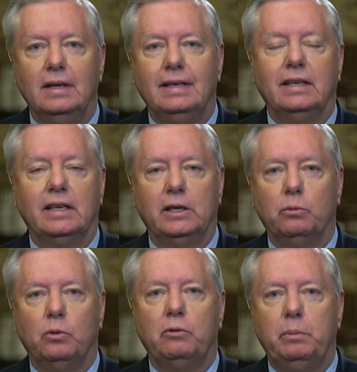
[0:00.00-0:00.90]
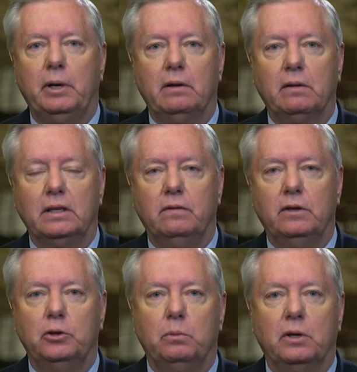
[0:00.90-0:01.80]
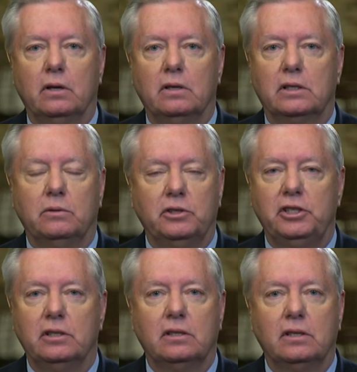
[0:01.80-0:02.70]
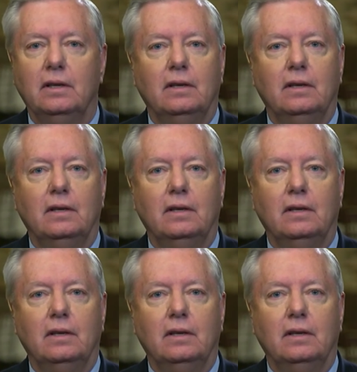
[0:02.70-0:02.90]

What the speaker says: didn't get one Republican vote because it was just